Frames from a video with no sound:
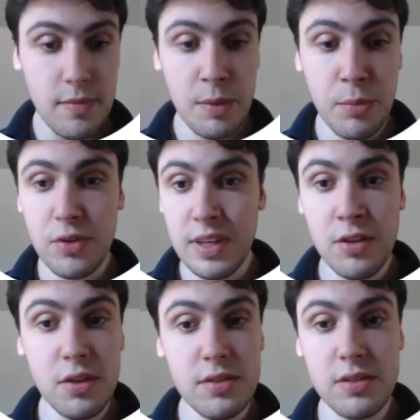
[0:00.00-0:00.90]
But it
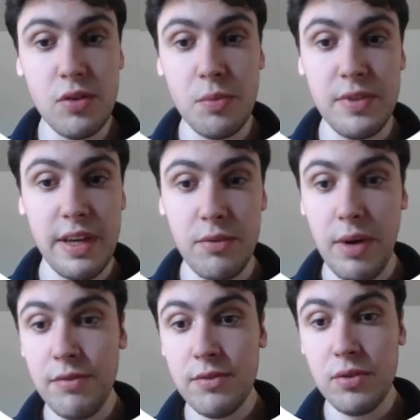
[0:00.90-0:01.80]
doesn't stop there.
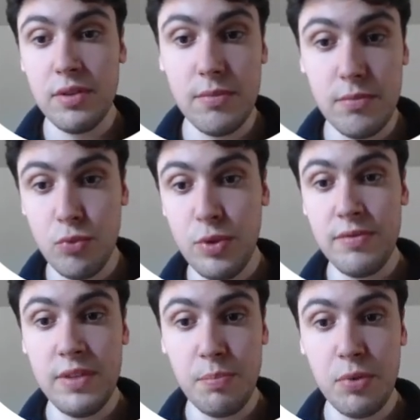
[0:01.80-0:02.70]
After
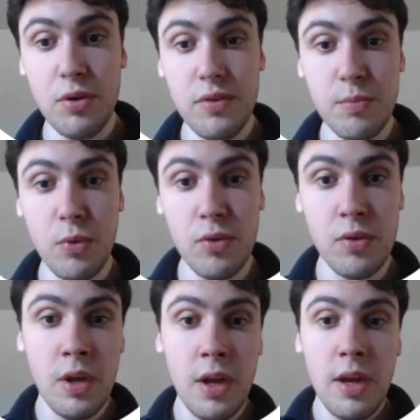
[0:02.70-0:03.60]
we've deployed the
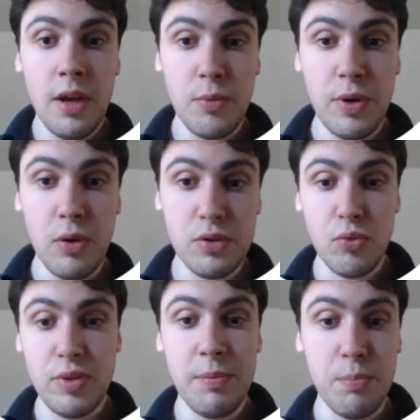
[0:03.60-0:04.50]
model, we
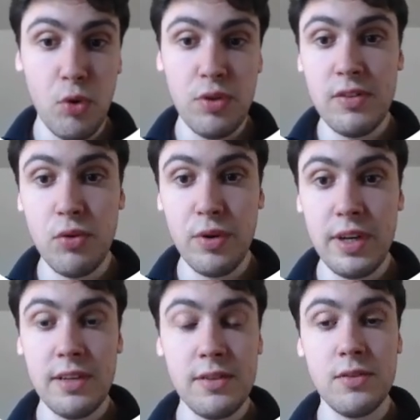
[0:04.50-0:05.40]
also keep
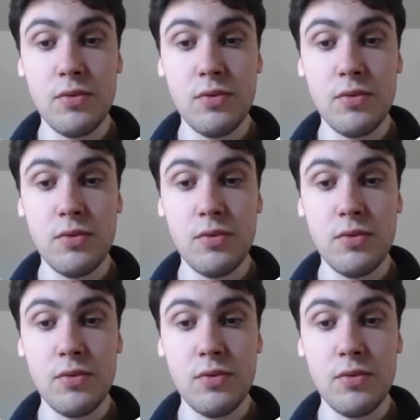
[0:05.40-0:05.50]
monitoring it